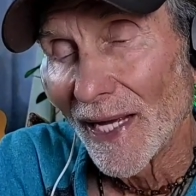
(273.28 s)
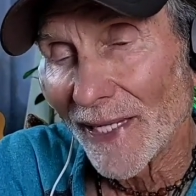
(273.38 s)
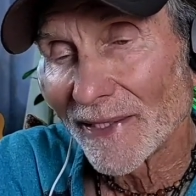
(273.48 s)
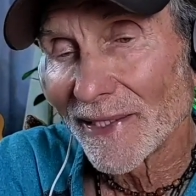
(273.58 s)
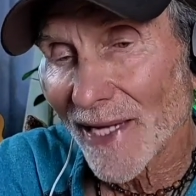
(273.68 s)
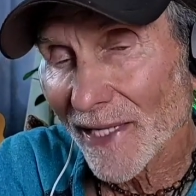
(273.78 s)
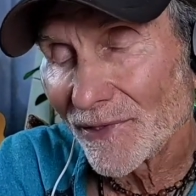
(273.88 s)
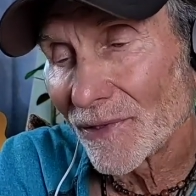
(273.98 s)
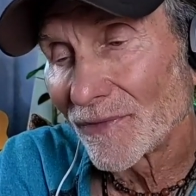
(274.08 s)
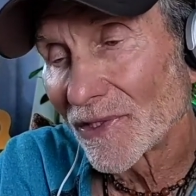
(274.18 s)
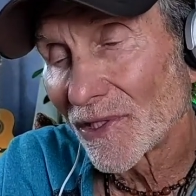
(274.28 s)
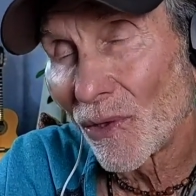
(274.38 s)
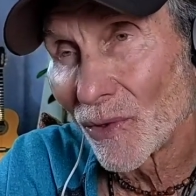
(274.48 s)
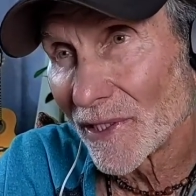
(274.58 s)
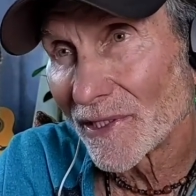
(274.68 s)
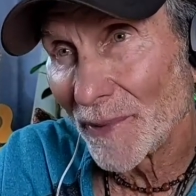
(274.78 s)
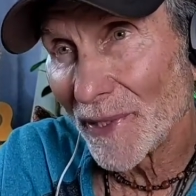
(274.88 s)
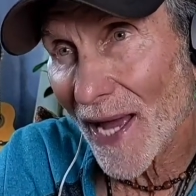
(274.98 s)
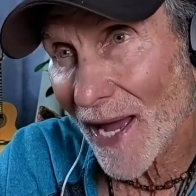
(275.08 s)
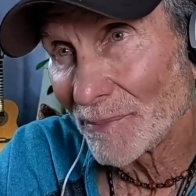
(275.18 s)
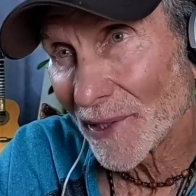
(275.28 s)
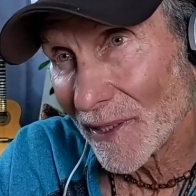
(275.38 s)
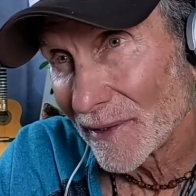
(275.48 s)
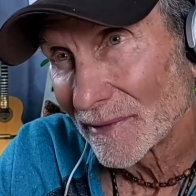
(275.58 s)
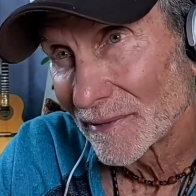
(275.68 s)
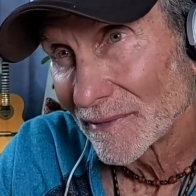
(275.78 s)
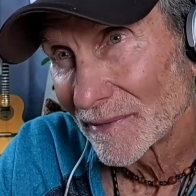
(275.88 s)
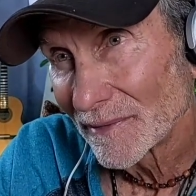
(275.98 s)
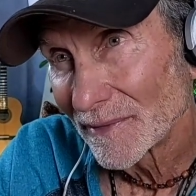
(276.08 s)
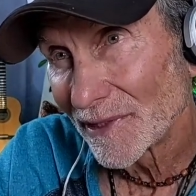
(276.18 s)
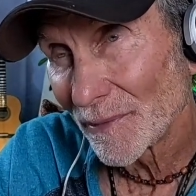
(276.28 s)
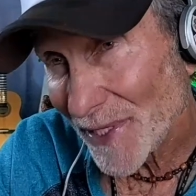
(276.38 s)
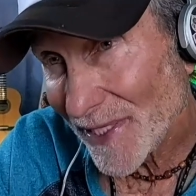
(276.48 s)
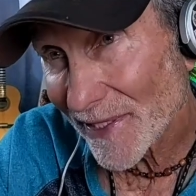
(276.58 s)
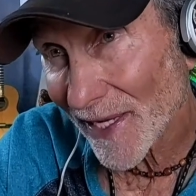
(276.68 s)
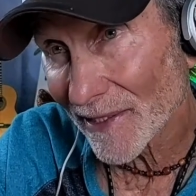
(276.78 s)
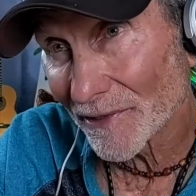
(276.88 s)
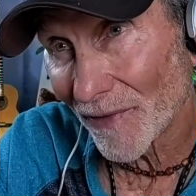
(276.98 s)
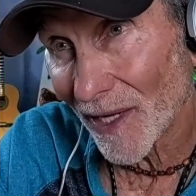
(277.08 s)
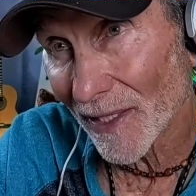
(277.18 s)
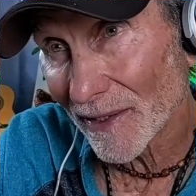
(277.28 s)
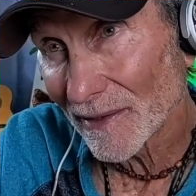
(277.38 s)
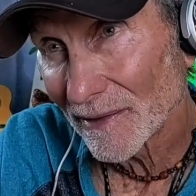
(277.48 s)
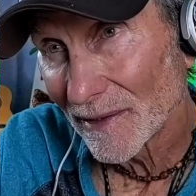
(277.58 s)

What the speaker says: And the nature of the soul is to be happy, to be satisfied.